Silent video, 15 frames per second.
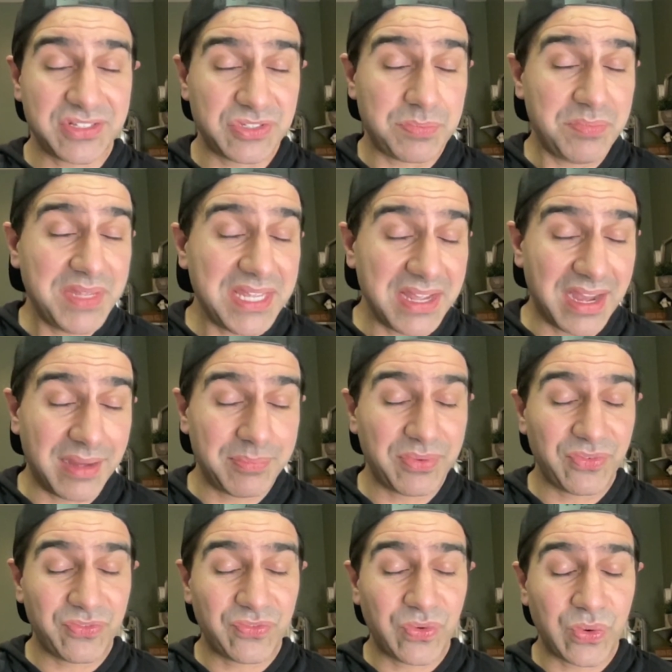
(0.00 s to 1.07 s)
me up
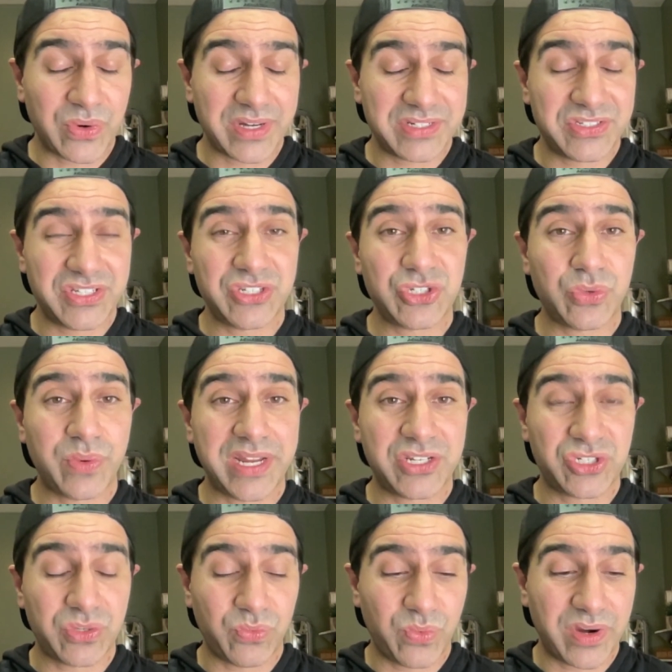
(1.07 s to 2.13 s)
for a
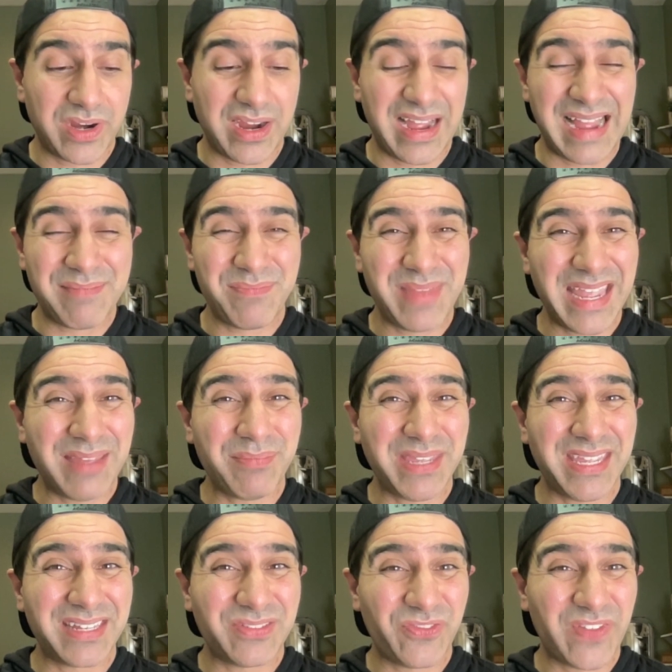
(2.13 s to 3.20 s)
situation where I may
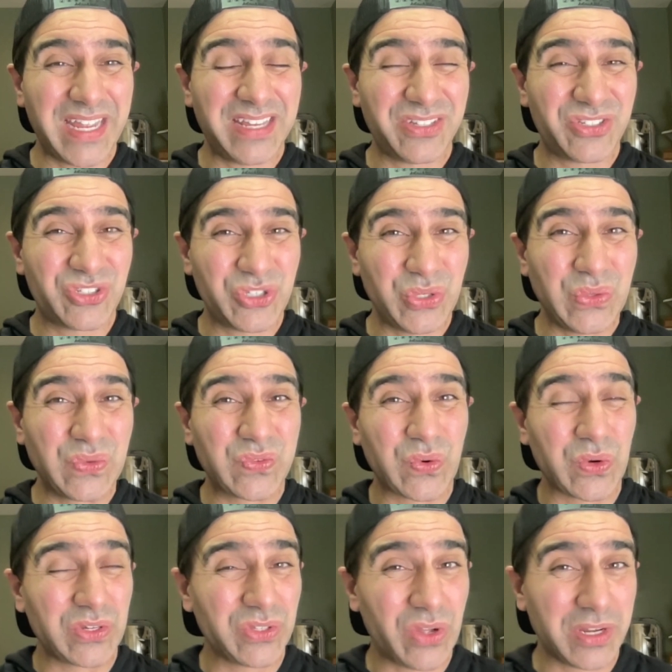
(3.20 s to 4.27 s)
be in phase 2
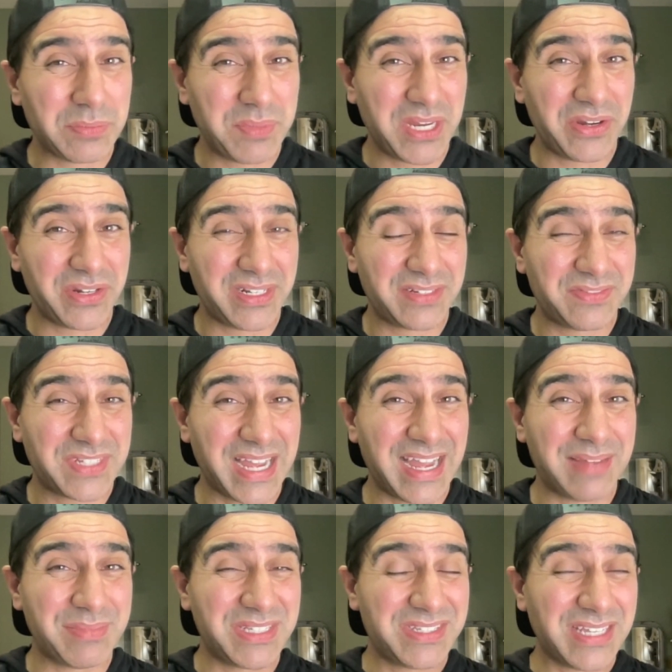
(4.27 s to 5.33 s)
for a long period of
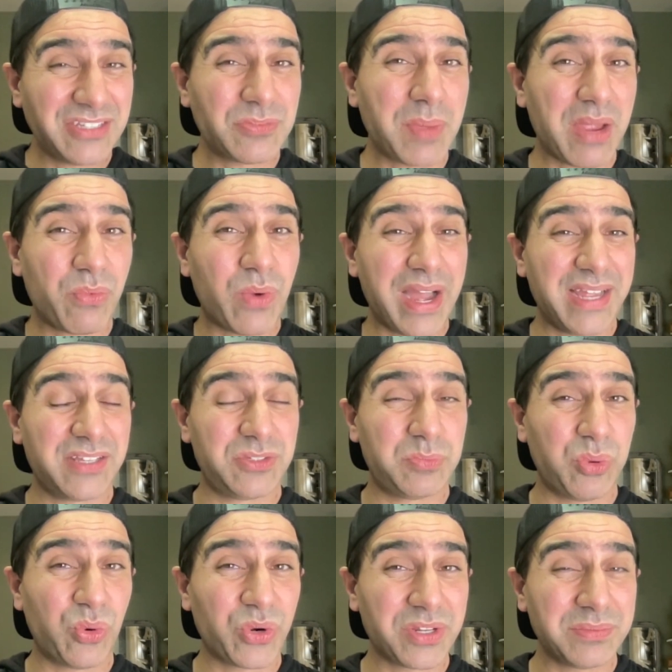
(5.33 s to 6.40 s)
time. And since my why is
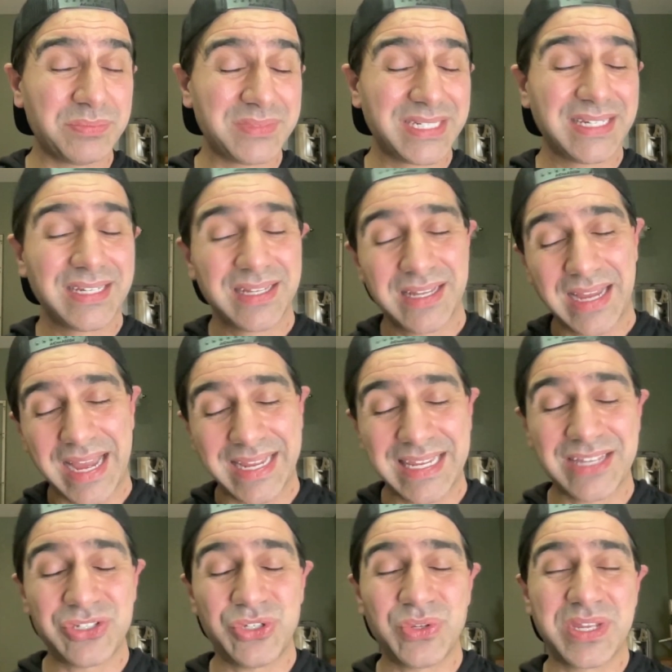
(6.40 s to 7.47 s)
boredom, I
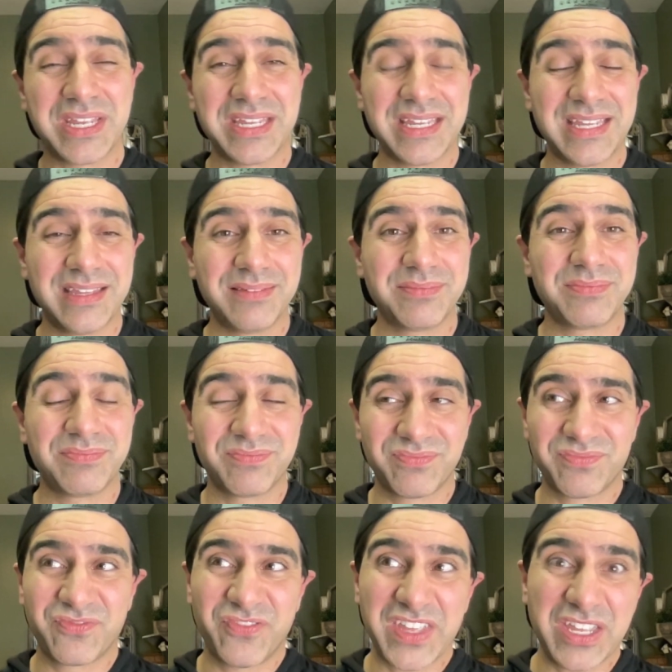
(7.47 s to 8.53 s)
guess you can
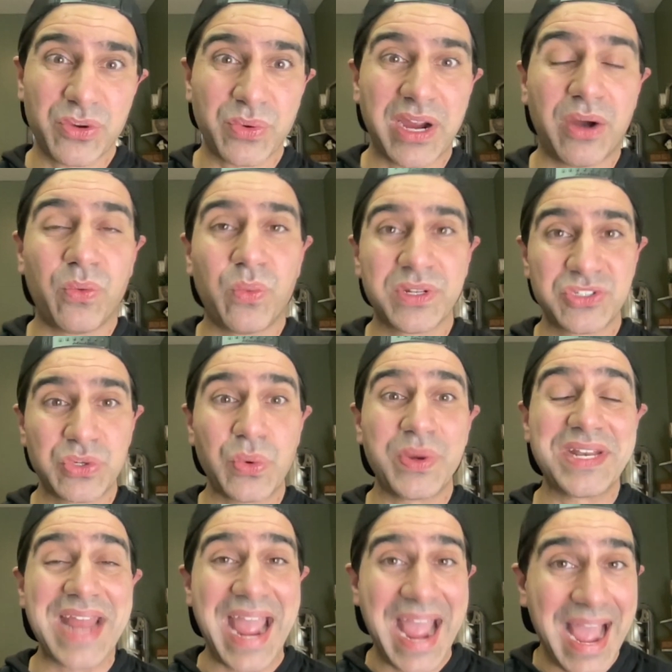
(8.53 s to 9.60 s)
figure out what's going
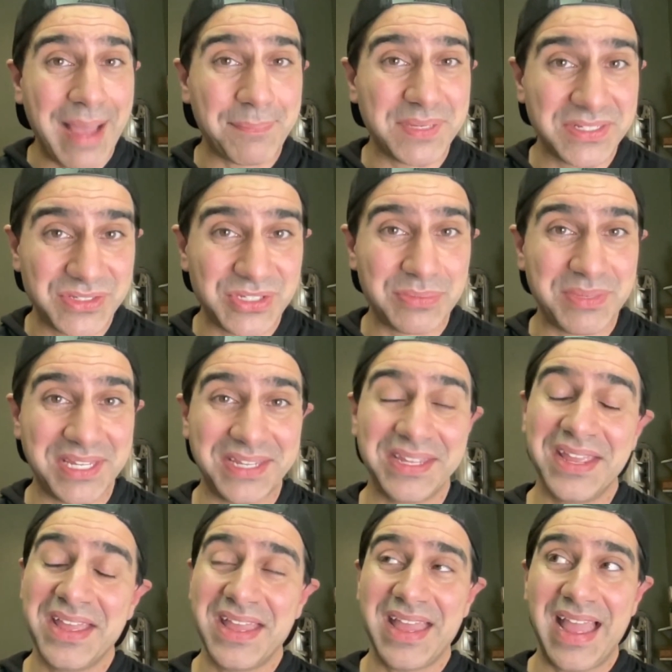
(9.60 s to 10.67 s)
to happen to me
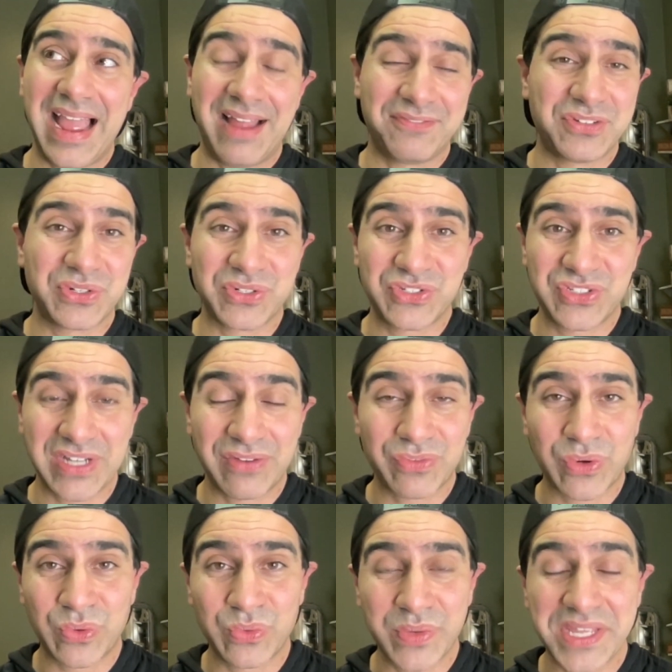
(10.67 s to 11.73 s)
after
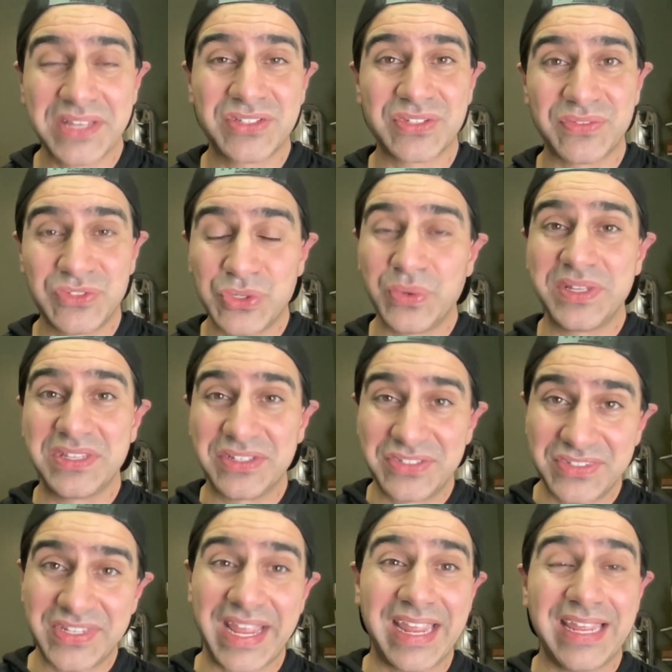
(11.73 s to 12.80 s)
several weeks of doing the
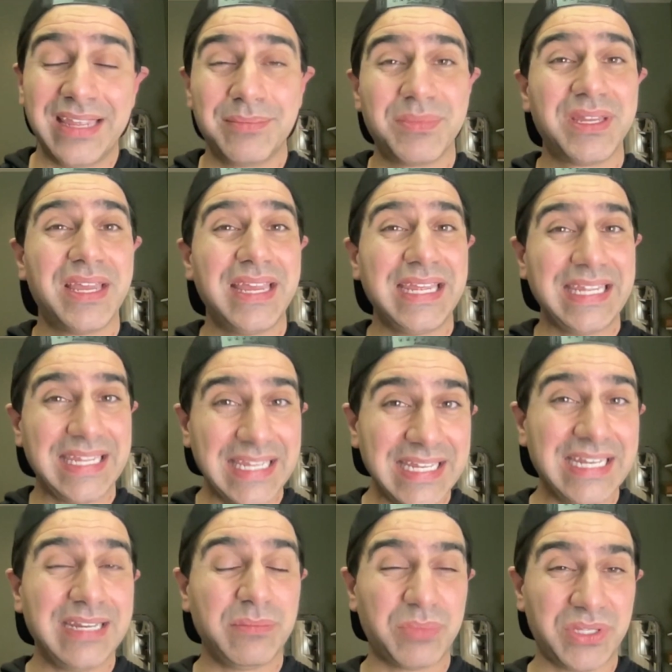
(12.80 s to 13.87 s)
same
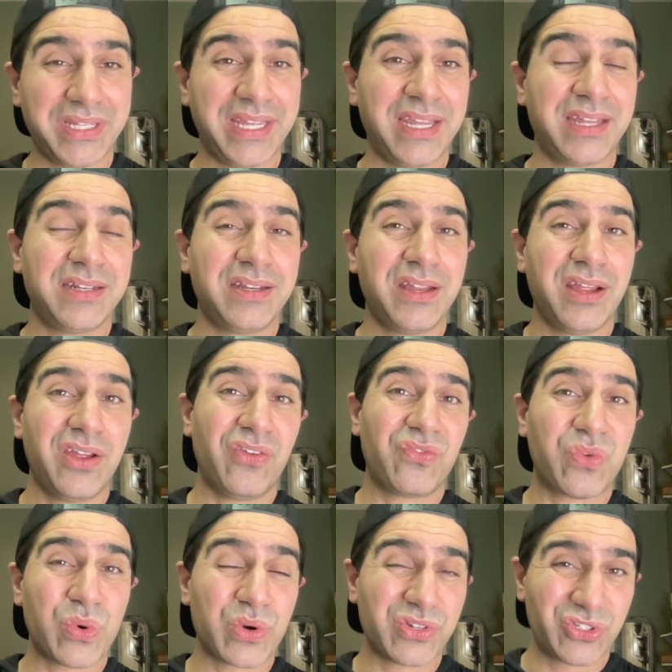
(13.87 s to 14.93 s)
eating plan
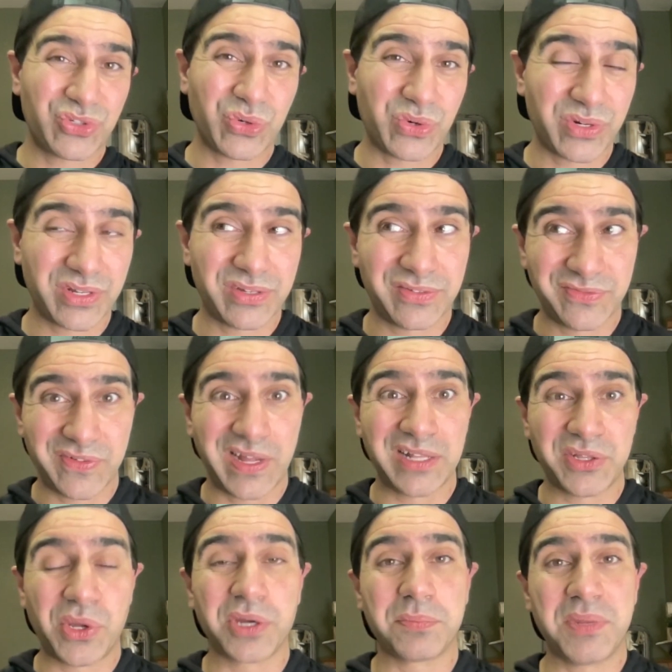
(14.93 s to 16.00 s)
for sort of a
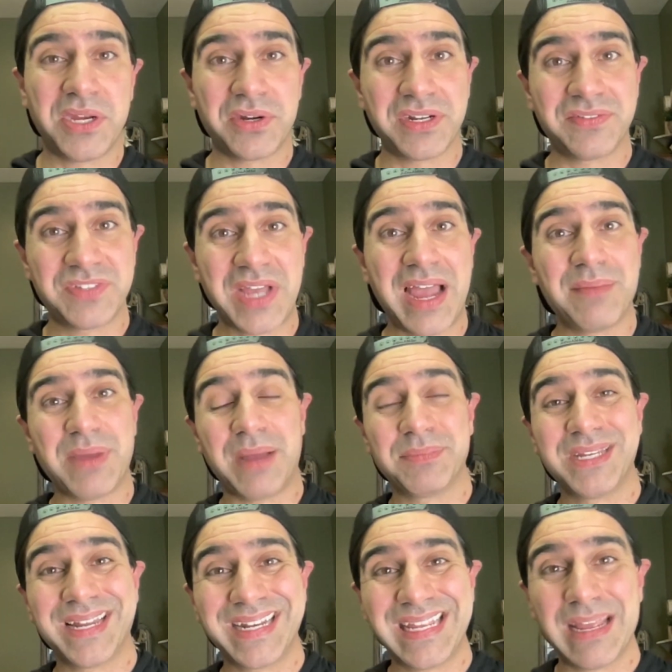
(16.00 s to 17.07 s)
long period of time. I'm
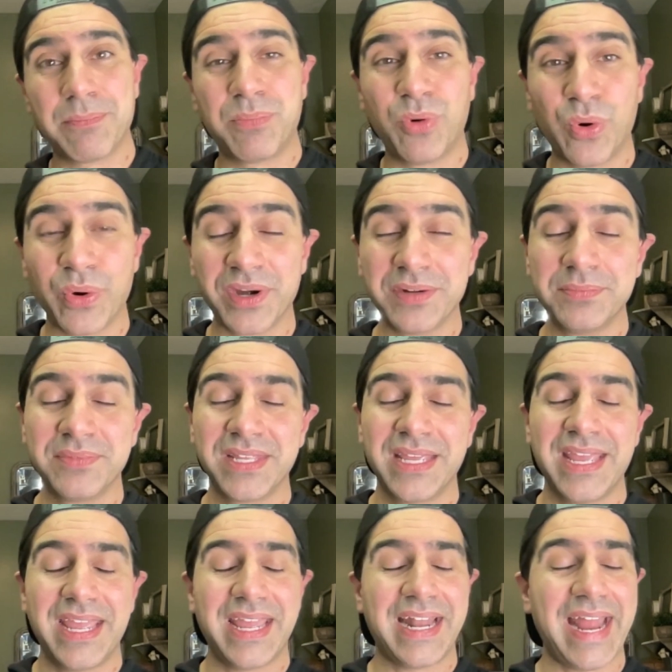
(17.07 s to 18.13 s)
going to get bored.
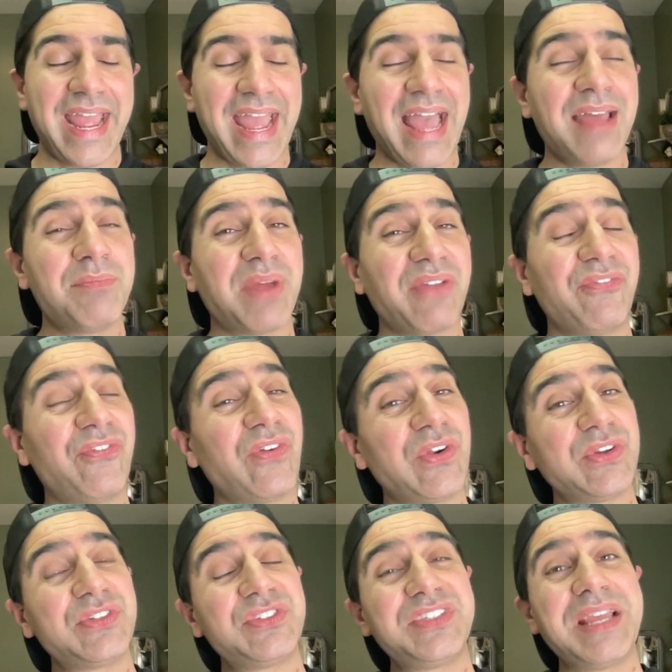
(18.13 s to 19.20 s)
And I had my
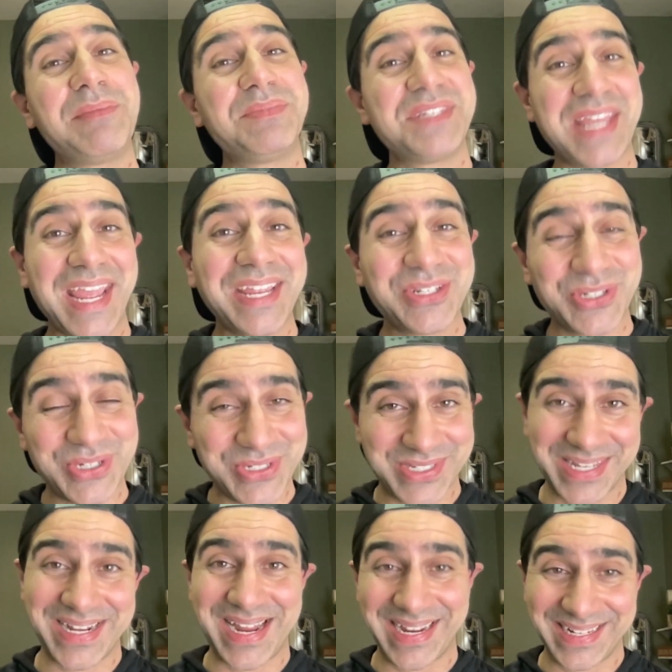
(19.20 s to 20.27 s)
first temptation
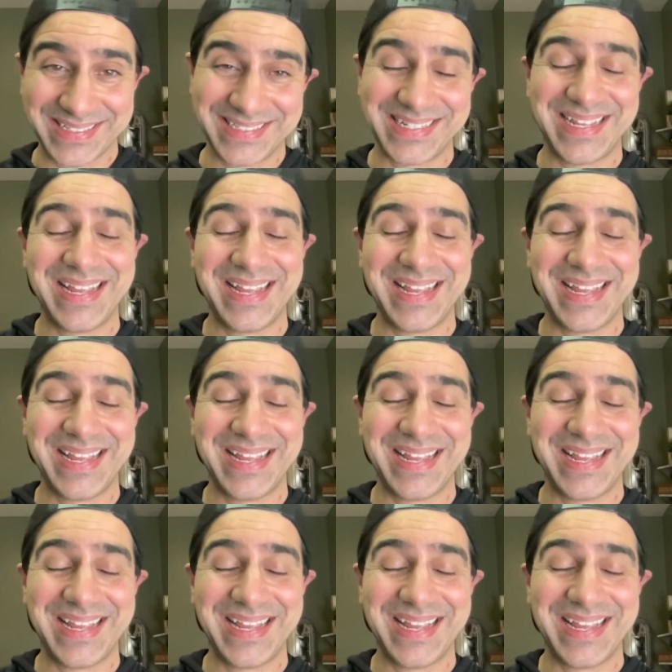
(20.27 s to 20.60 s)
tonight.